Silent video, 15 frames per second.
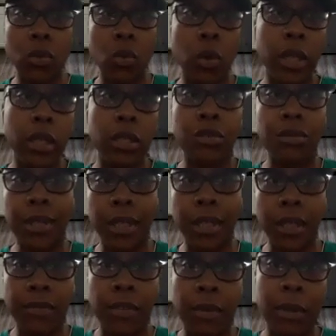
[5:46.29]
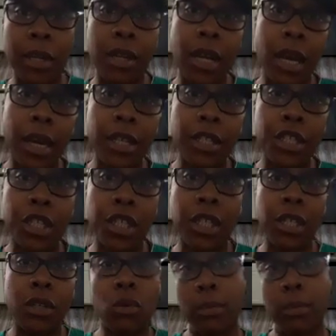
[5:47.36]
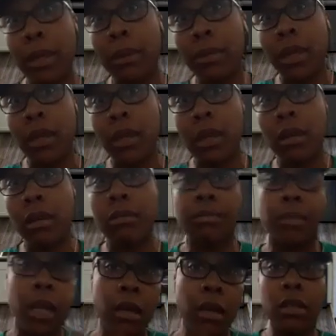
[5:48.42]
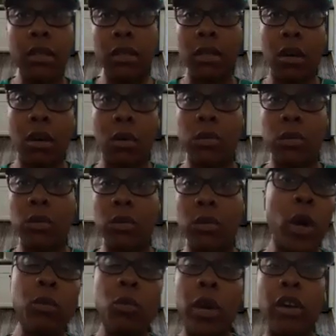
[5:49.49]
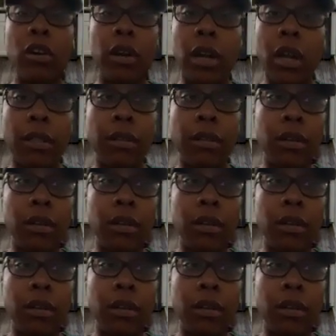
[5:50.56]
toiletries, feminine hygiene, or PPE. So one way or another,